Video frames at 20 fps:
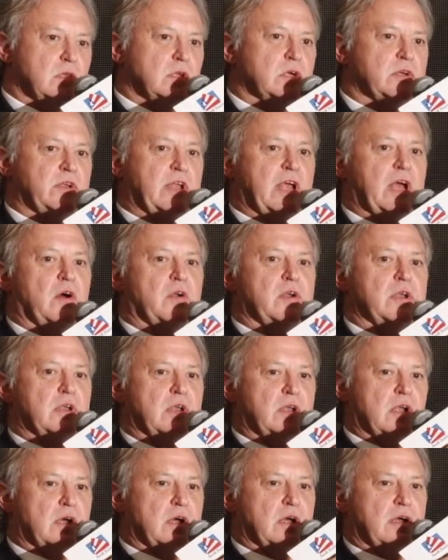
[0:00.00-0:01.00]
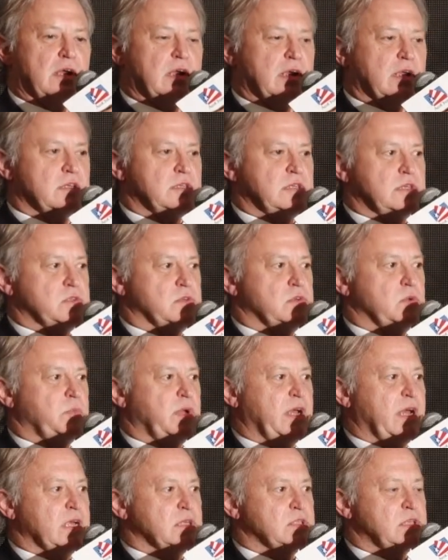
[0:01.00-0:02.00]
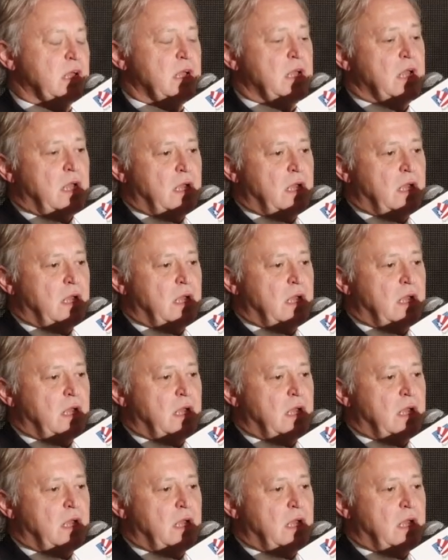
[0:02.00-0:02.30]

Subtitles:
looked down as history passed.